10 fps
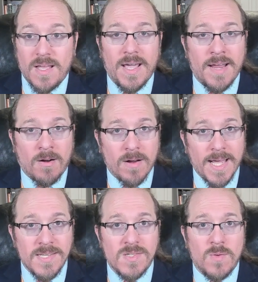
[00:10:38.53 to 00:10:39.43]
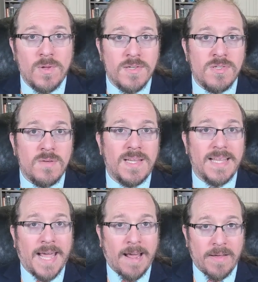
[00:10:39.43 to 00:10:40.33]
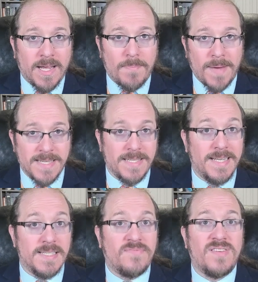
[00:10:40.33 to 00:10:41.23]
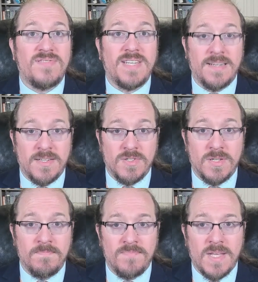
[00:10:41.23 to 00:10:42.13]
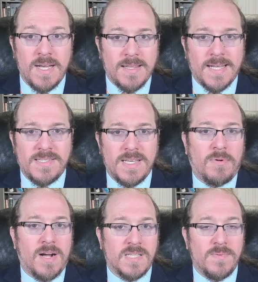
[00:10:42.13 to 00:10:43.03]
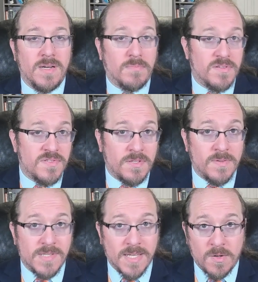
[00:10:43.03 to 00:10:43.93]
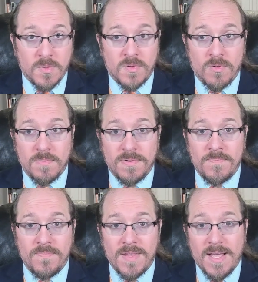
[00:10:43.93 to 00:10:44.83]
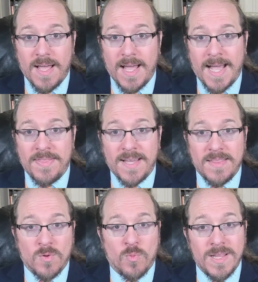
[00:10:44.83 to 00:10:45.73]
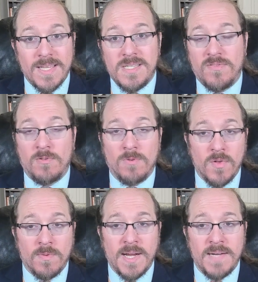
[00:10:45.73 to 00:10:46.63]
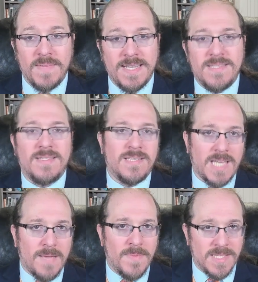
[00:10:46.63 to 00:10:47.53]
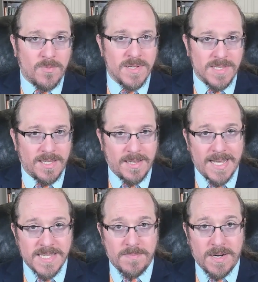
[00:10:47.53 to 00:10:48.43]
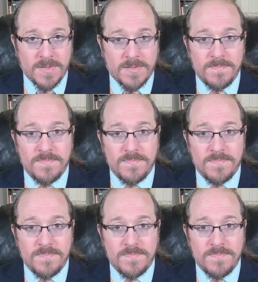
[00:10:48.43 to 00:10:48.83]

In our case, we'll assume that the carrying capacity is 1,500. That's the approximate number of students at Oglethorpe, and that the relative growth rate is the same as it was in the last model.